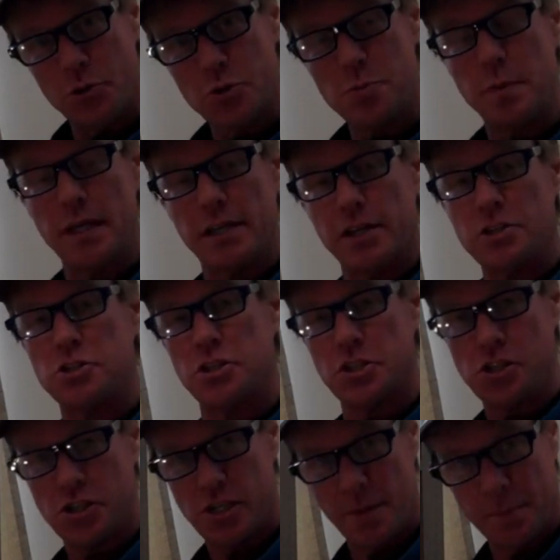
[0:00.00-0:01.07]
because the
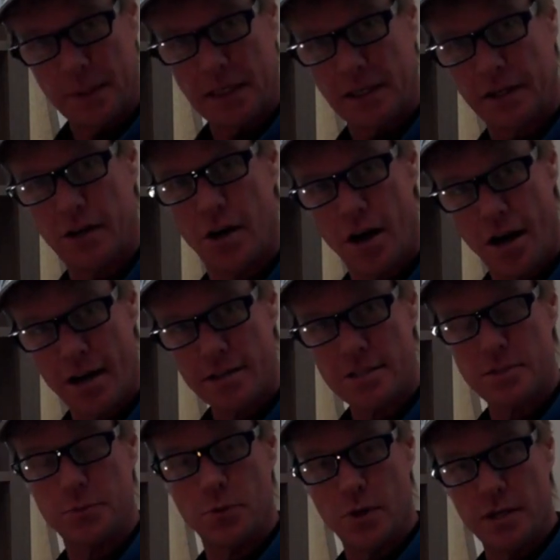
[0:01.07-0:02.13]
shipping
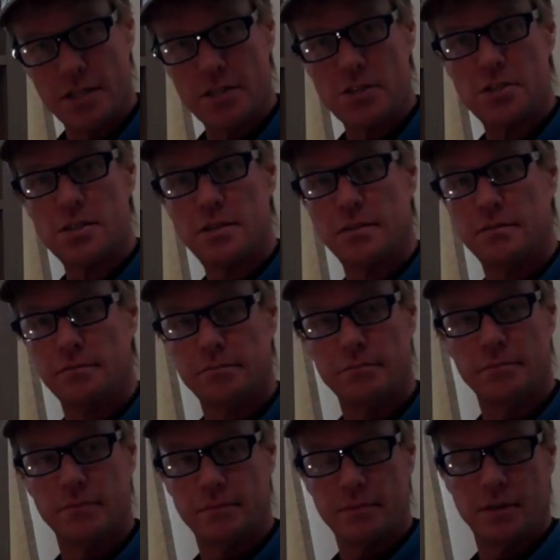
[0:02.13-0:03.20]
cost was
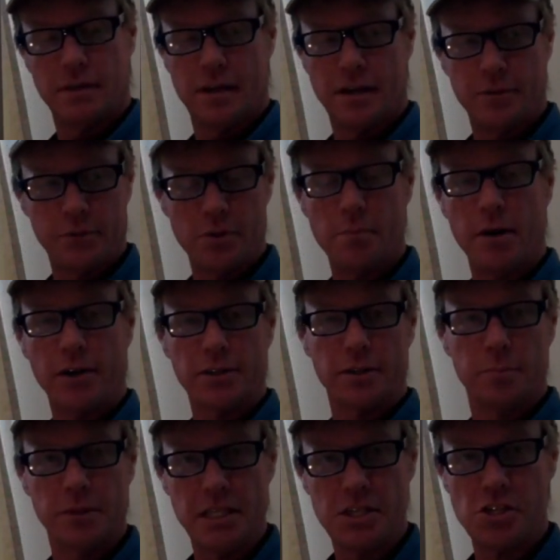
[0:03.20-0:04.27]

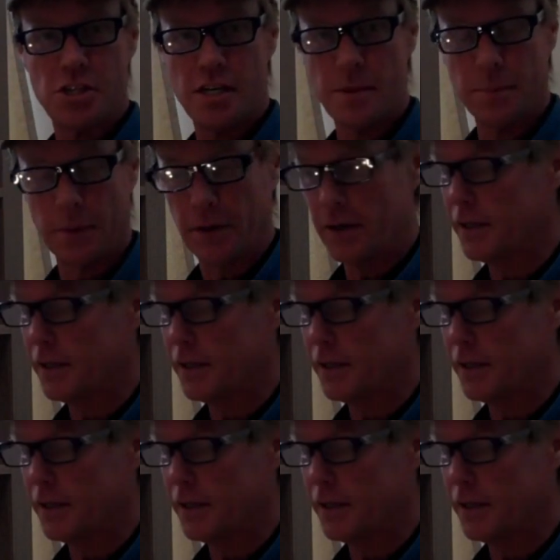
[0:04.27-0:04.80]
remarkably cheaper.